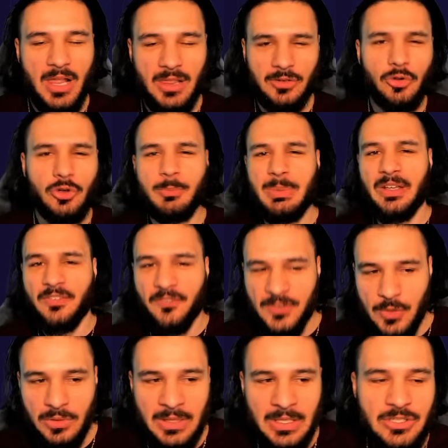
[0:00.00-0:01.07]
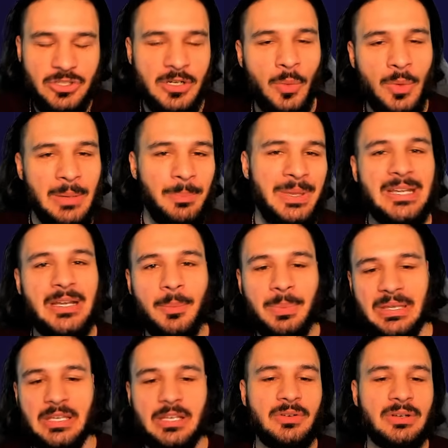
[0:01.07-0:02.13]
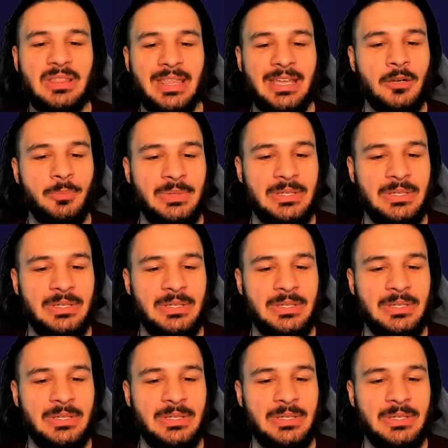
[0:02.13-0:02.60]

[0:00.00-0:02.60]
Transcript: There are going to be a few things you're going to want to pick up here and there,